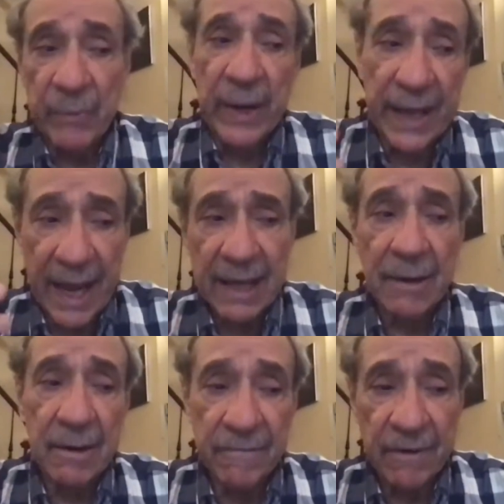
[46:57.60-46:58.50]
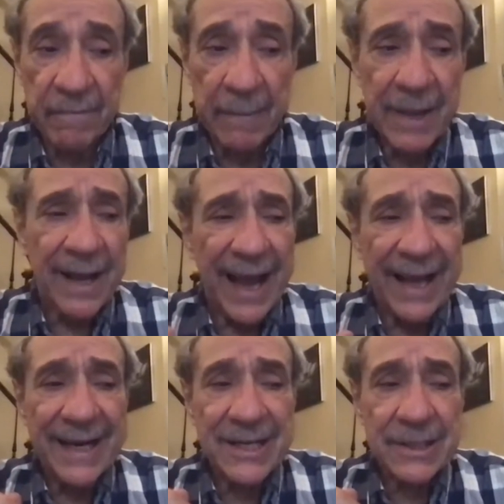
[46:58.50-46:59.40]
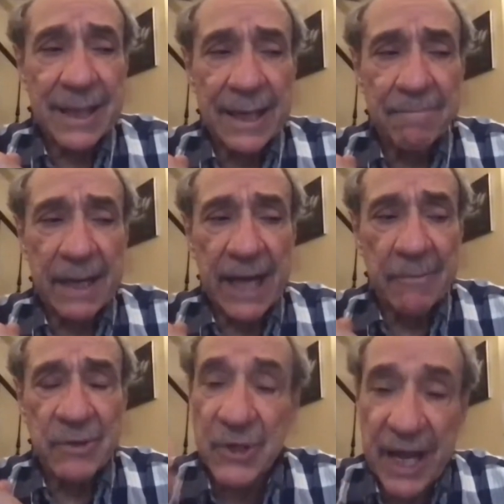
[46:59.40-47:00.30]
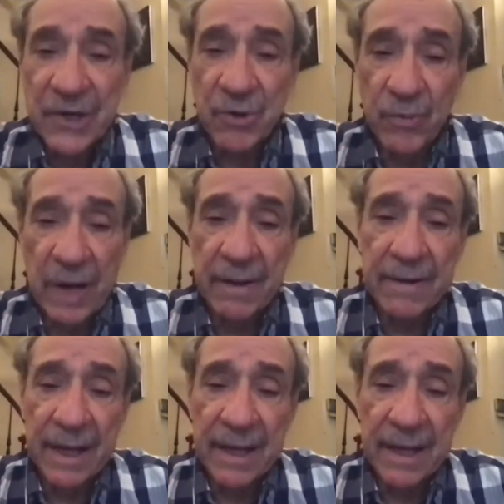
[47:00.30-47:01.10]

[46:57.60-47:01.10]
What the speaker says: we can learn from them. And it becomes a schedule rather than